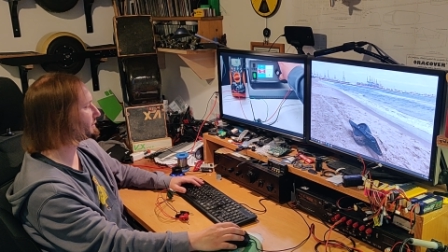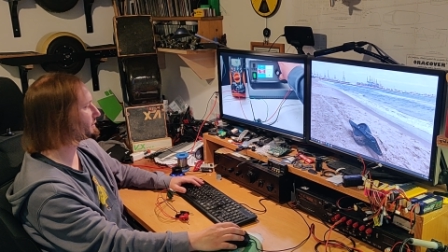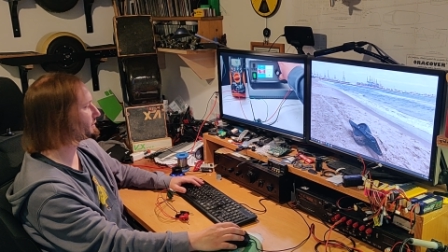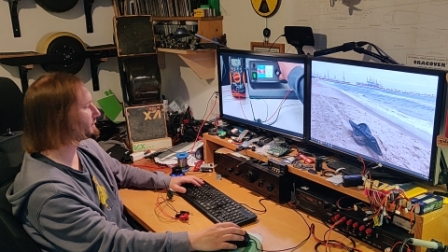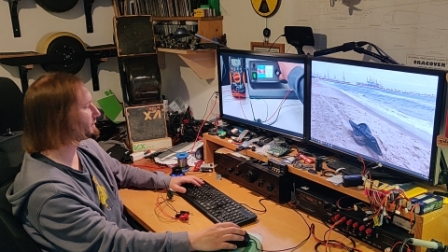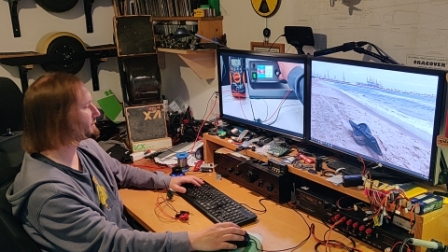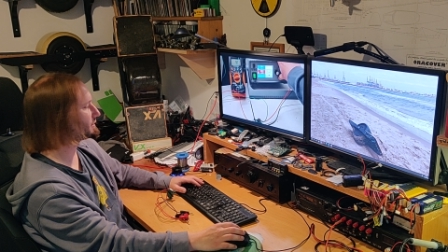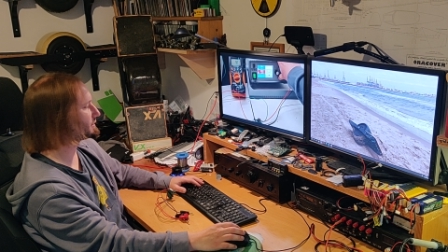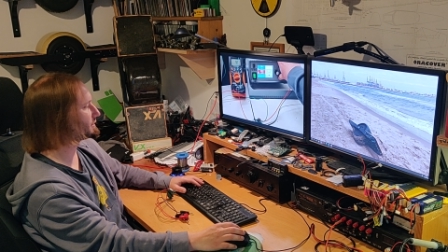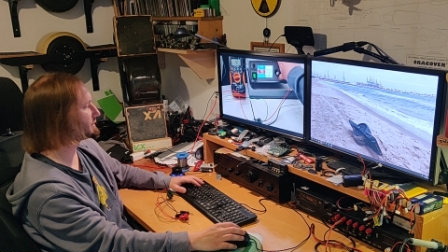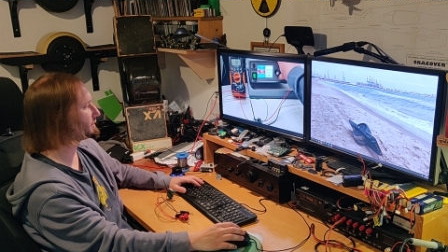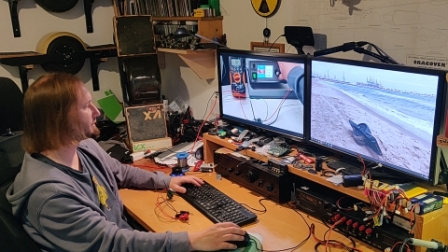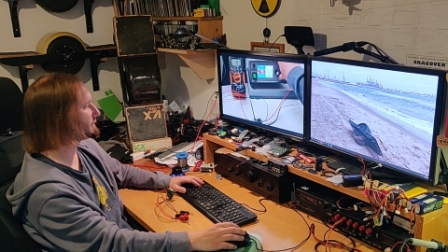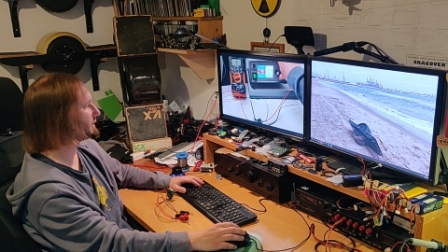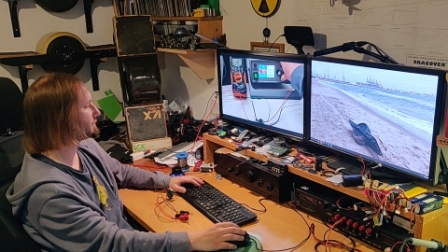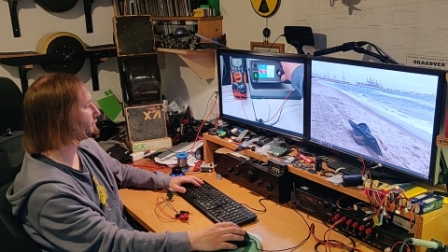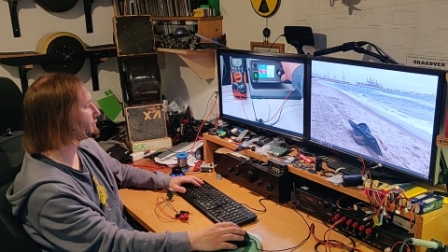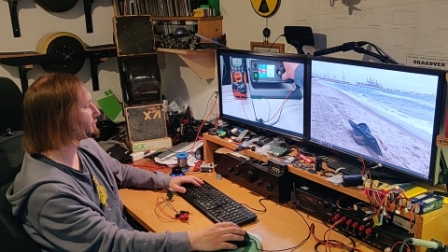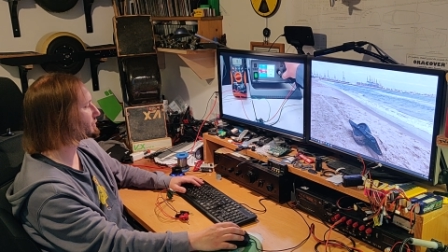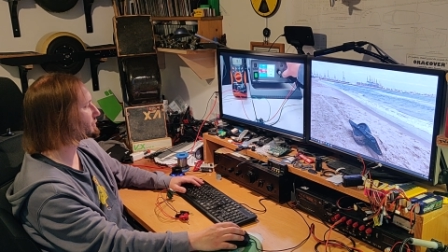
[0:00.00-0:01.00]
the heatsink
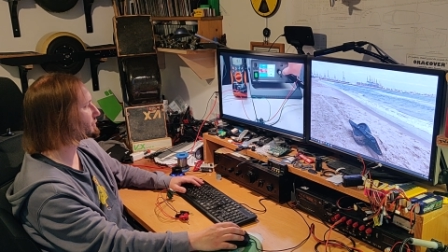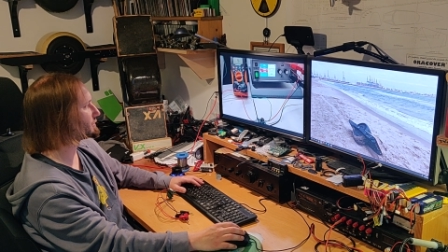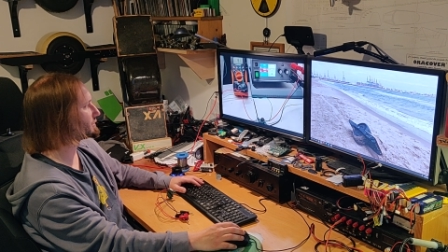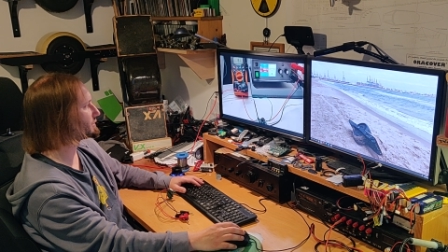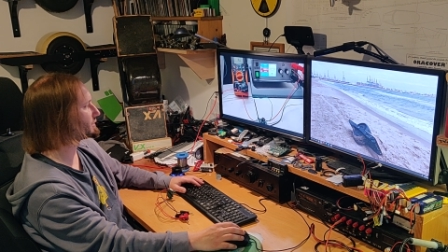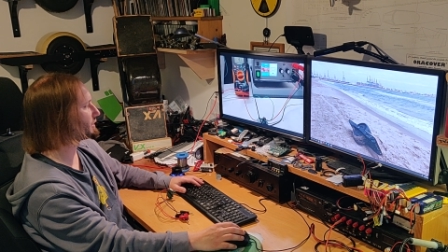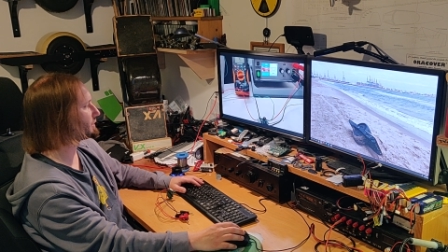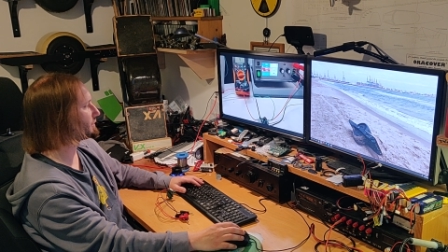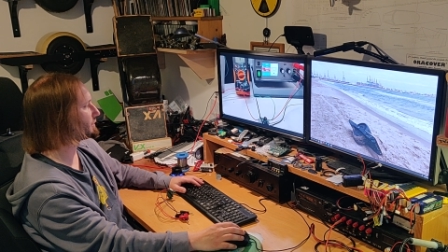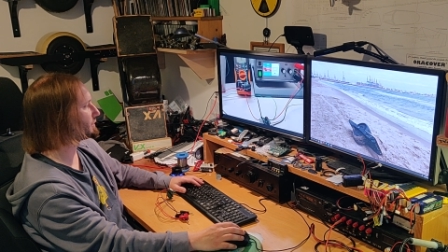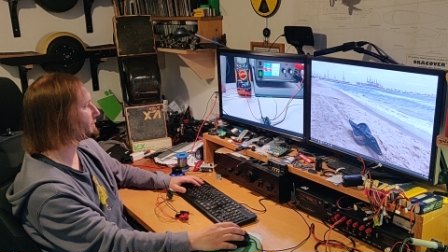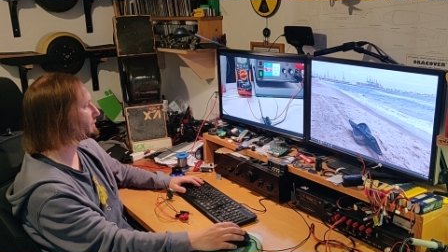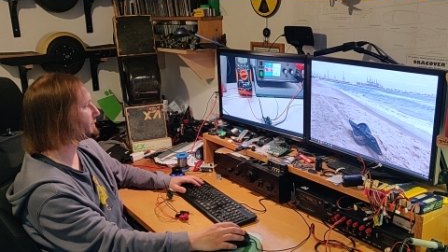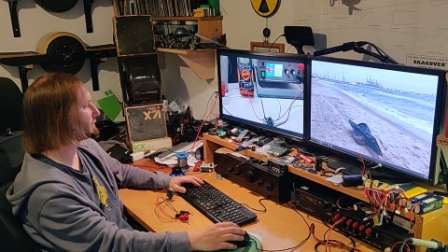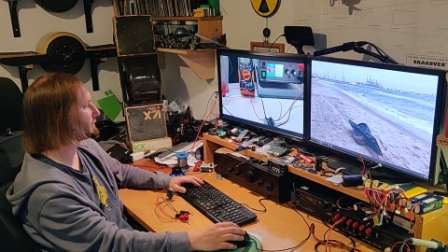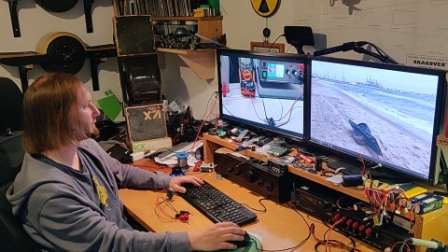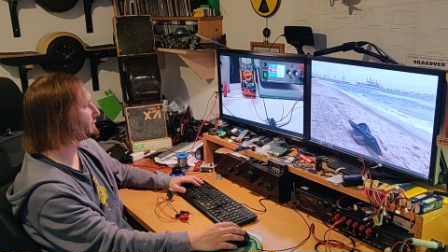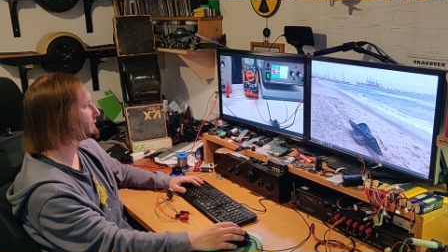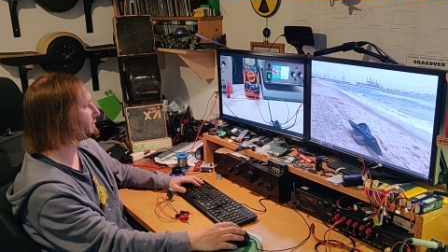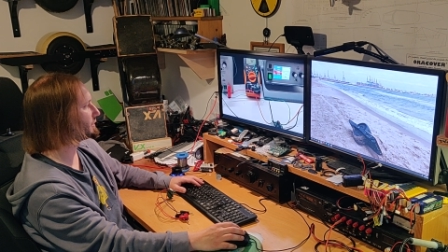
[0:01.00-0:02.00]
just with some
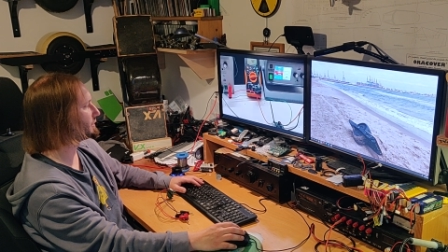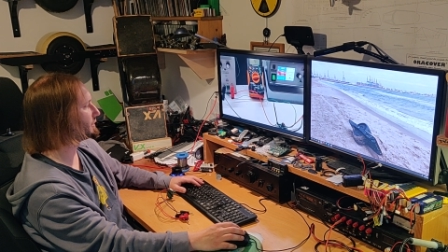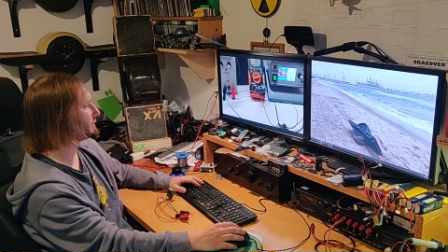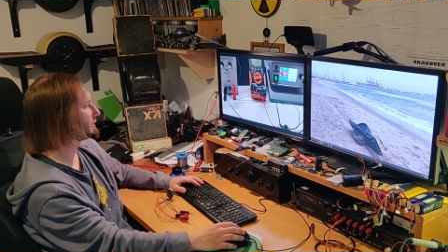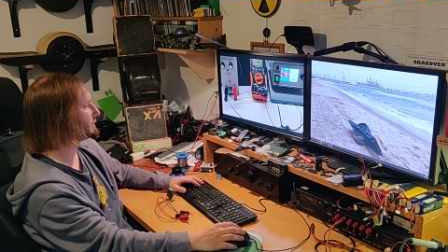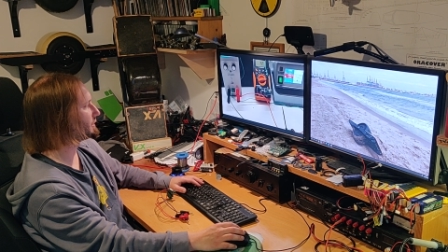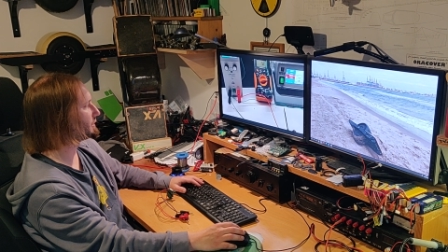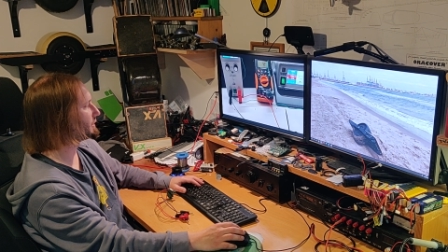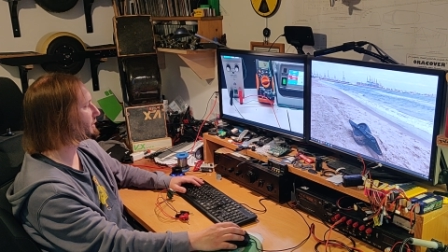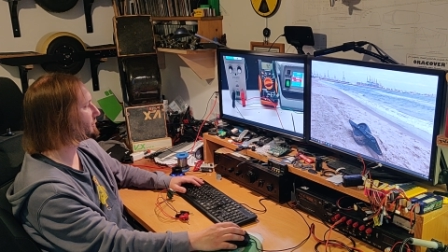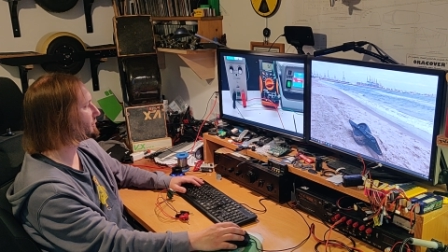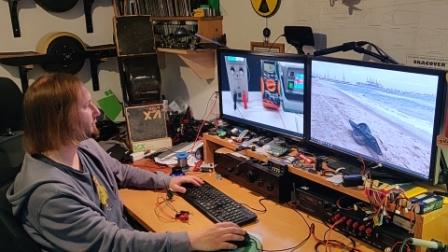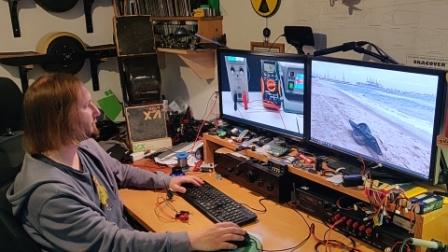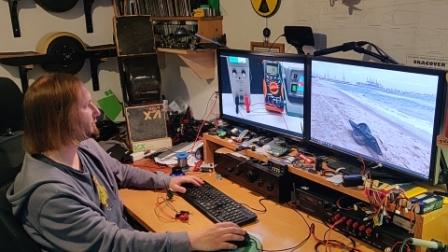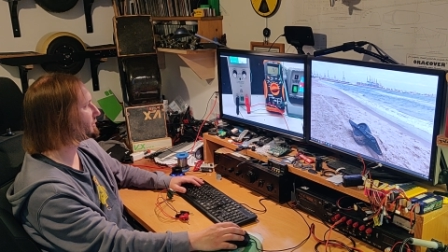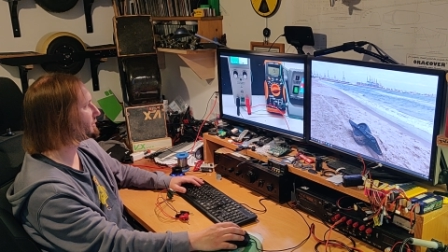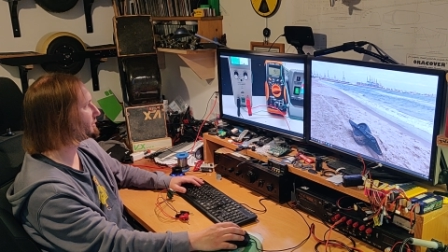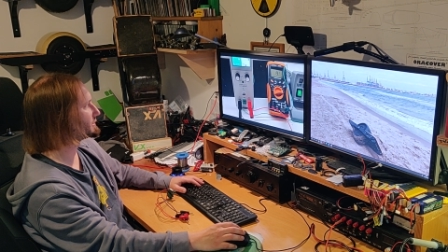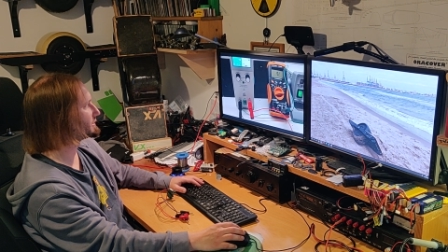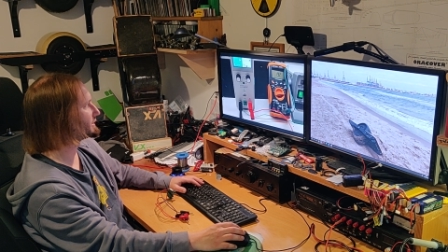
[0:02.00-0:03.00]
uh, gap
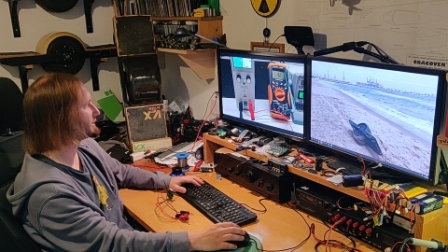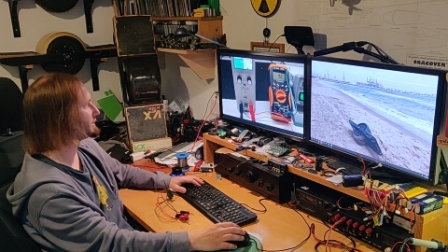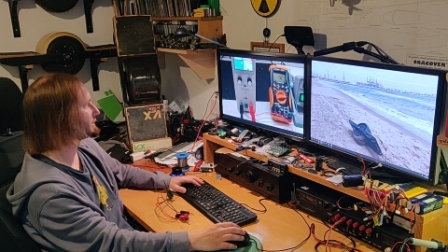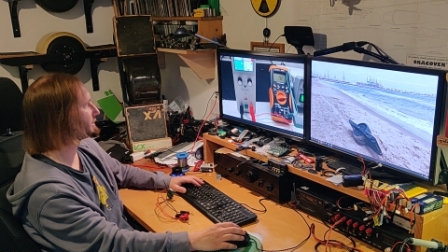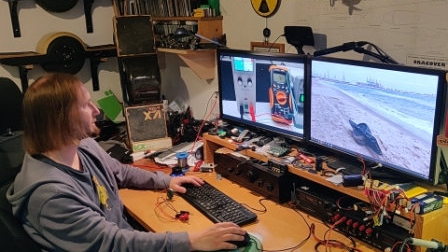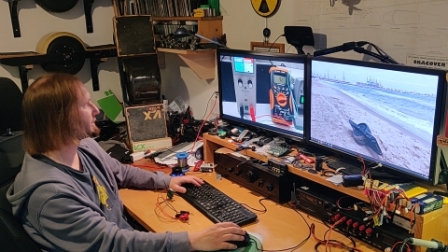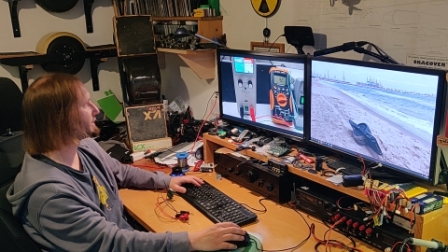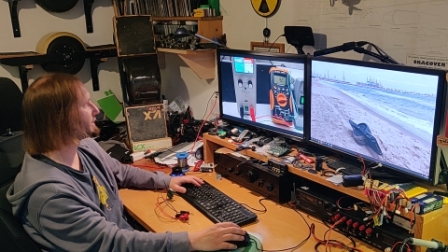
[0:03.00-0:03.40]
filler and a